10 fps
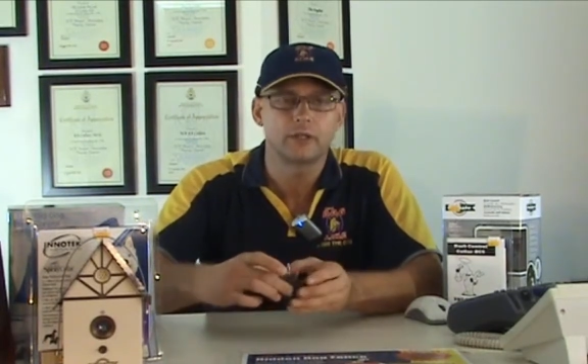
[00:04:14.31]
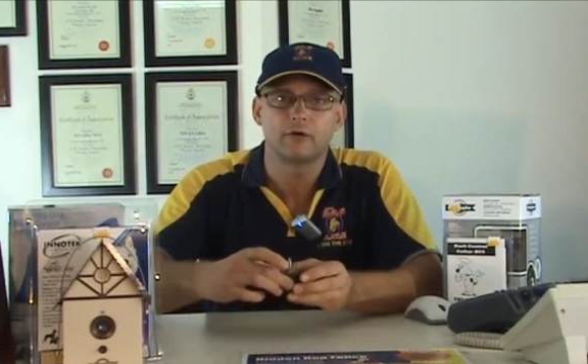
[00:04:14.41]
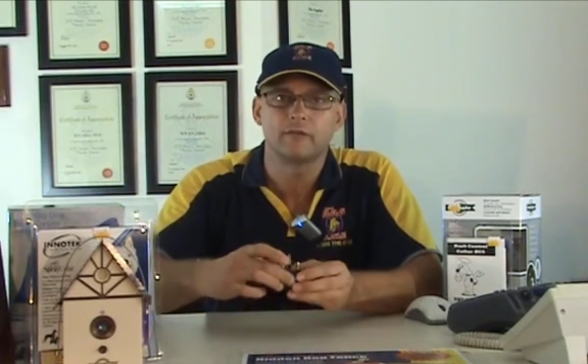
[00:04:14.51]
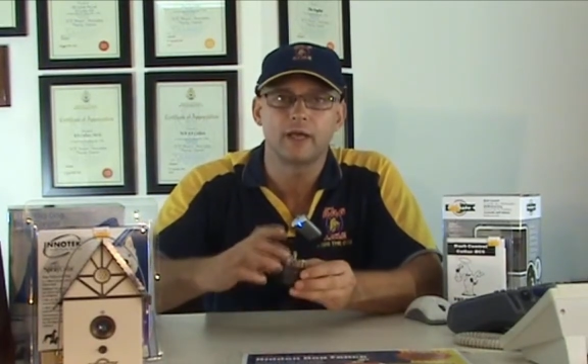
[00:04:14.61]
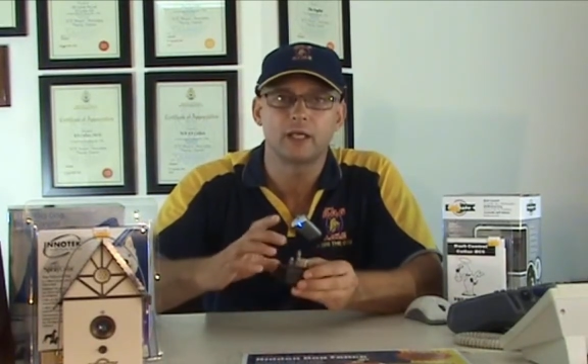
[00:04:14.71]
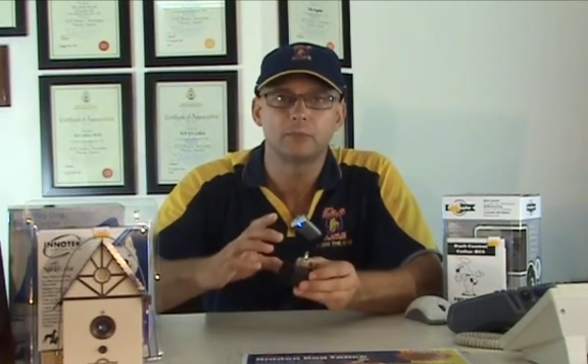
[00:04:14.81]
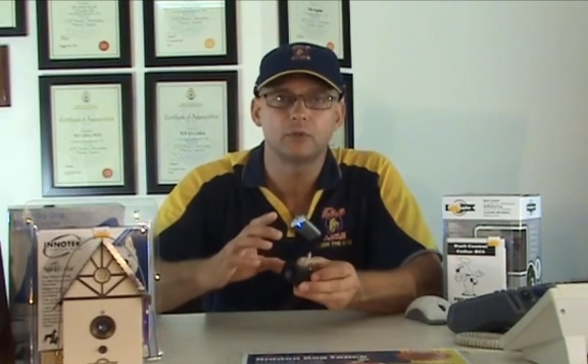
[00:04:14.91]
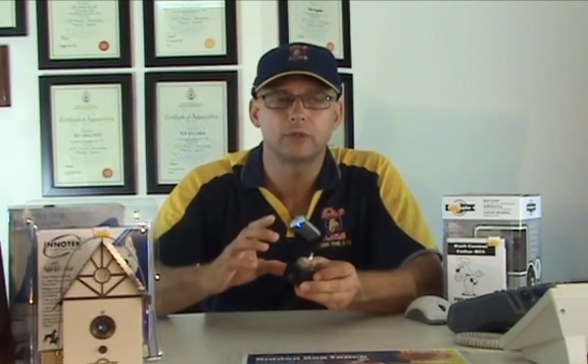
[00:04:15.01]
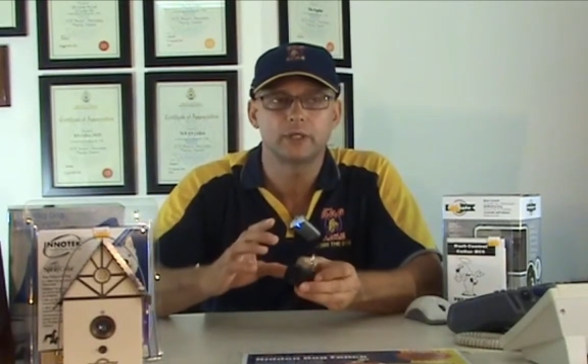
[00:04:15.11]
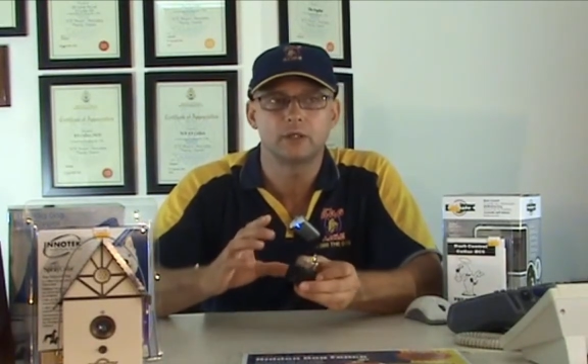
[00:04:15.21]
They're
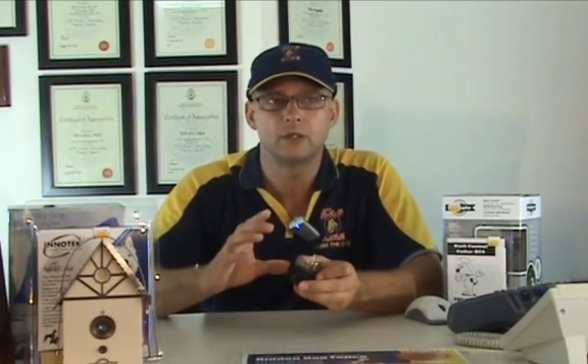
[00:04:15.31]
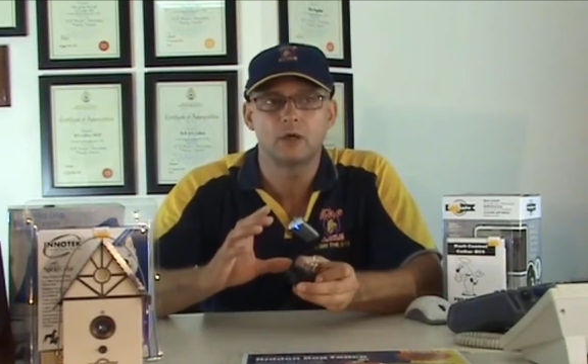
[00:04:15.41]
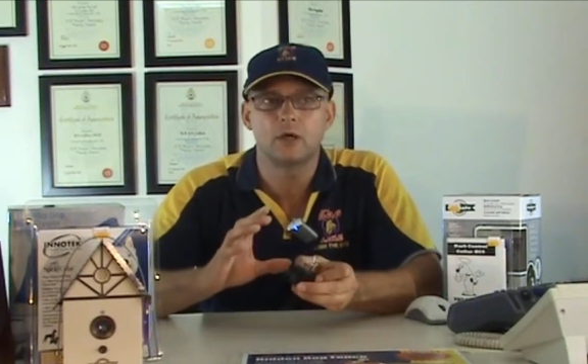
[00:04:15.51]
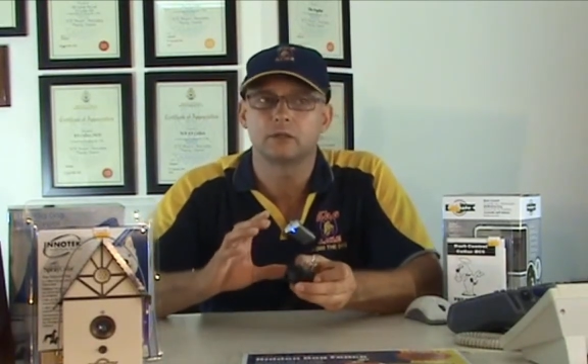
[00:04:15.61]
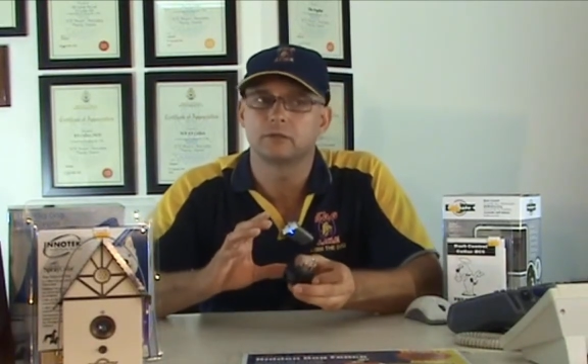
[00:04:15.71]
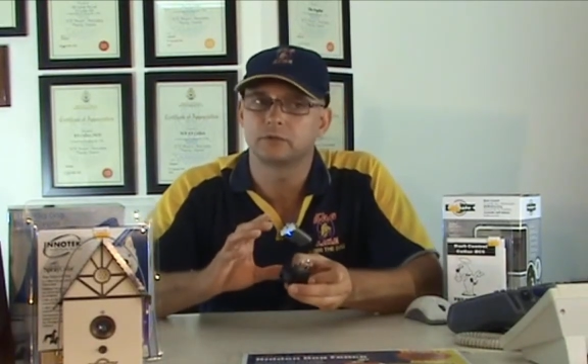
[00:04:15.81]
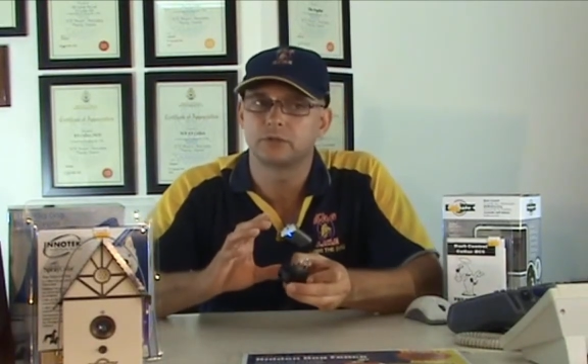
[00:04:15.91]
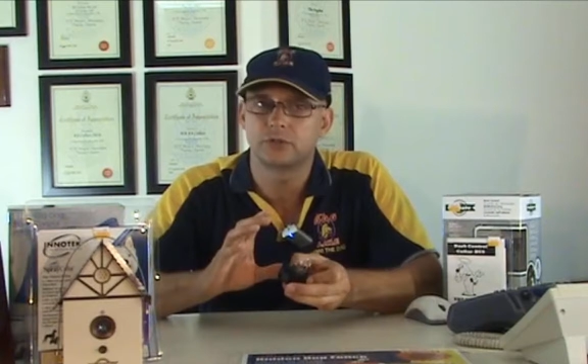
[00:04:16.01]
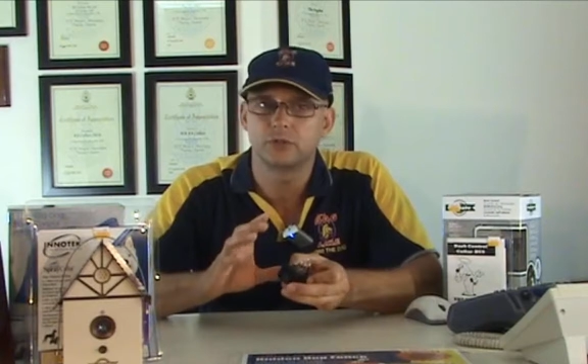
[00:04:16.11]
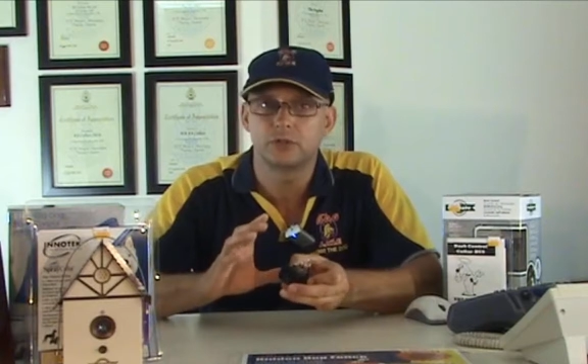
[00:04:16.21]
available, they're not
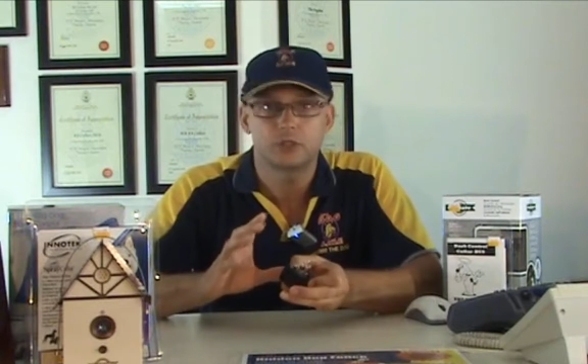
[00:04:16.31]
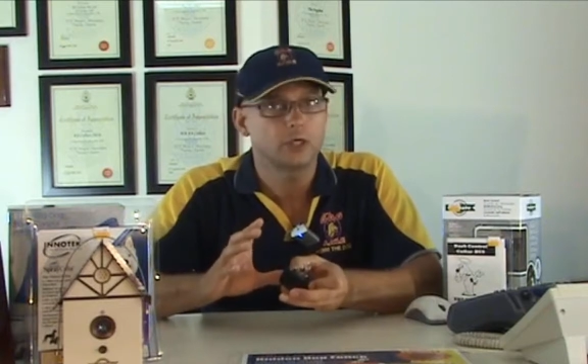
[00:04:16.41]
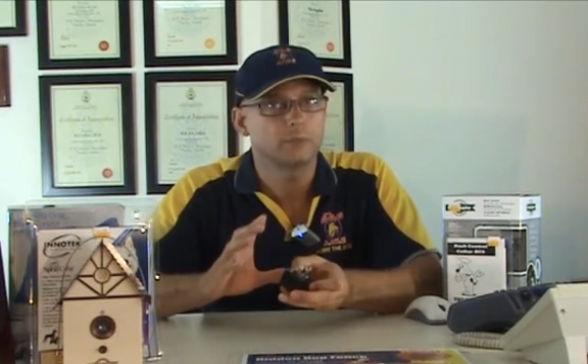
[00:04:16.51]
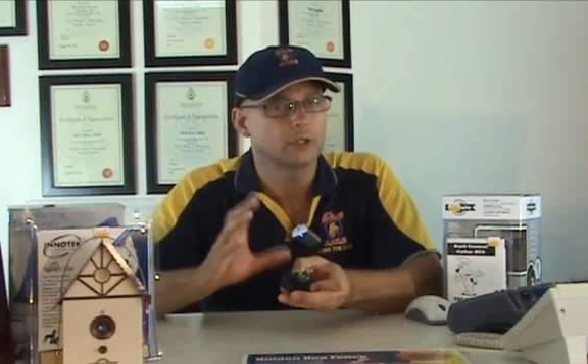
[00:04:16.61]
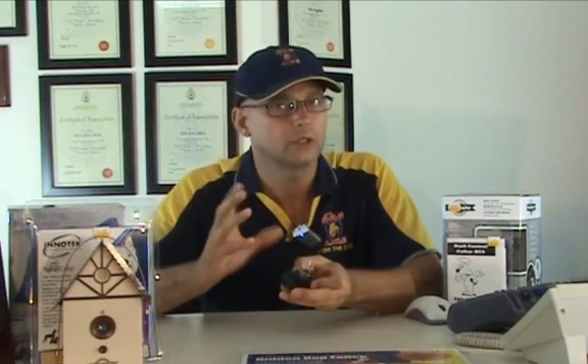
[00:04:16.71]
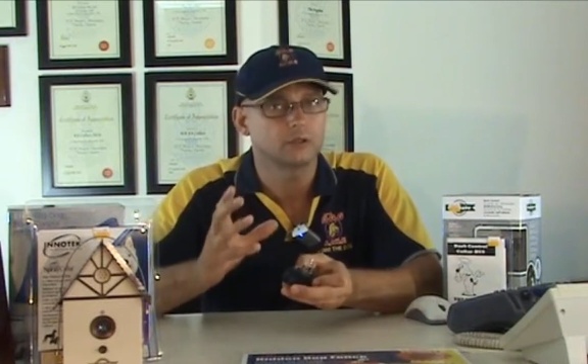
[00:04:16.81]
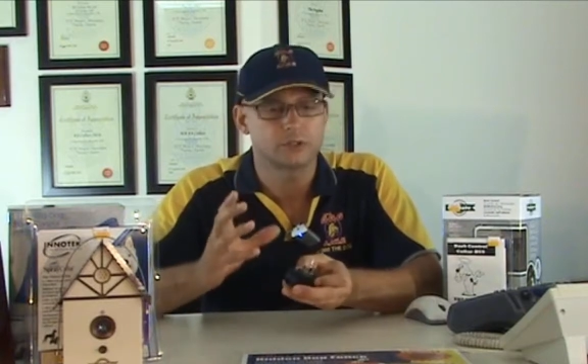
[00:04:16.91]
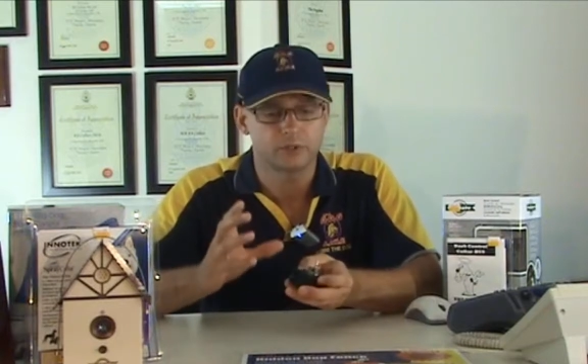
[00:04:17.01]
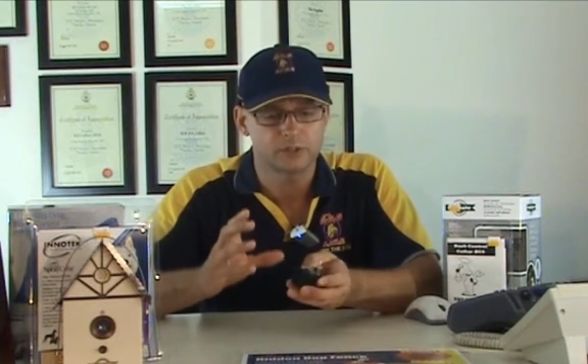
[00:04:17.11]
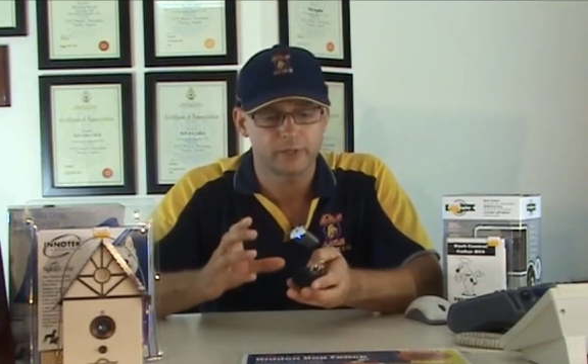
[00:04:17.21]
too cheap, but they're not
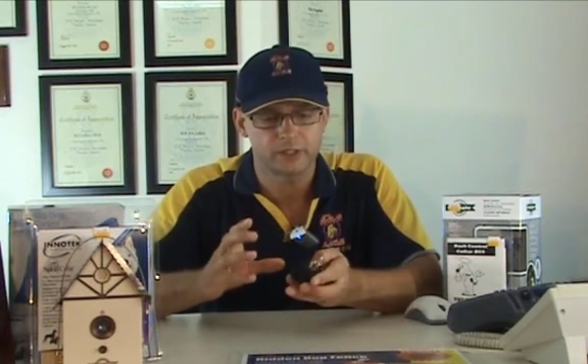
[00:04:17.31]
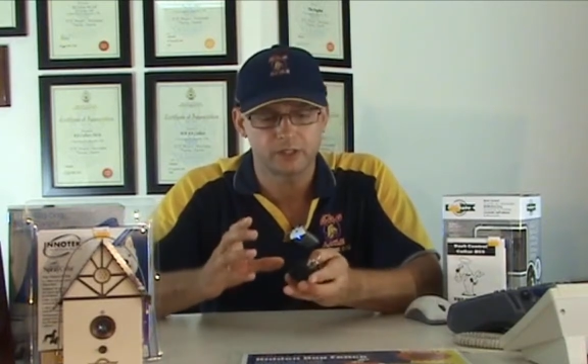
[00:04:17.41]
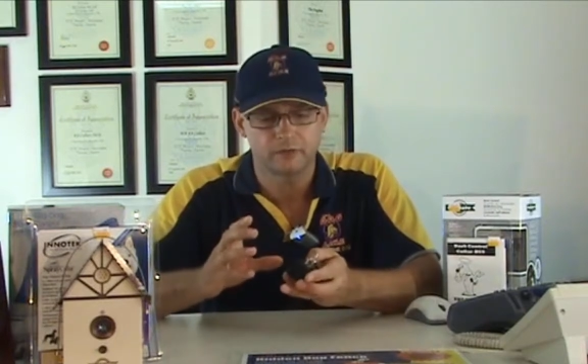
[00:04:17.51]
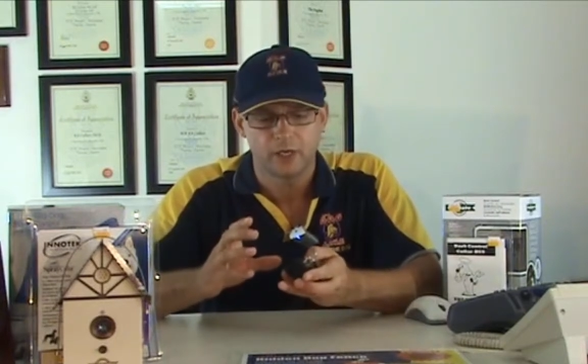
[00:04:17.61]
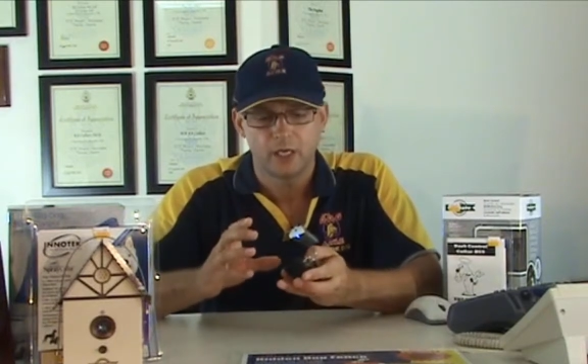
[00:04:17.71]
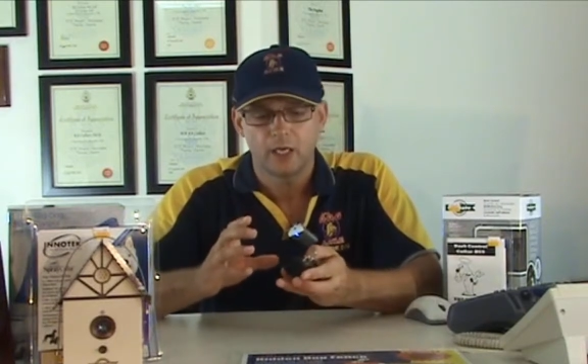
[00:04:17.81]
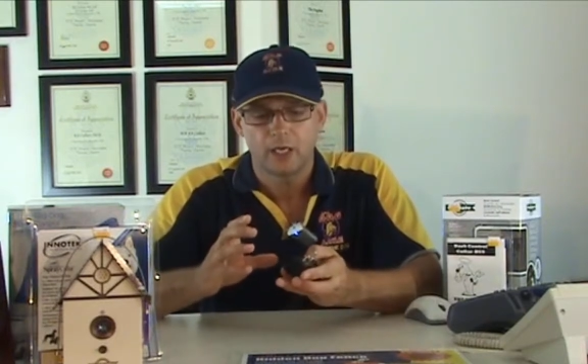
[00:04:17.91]
too expensive.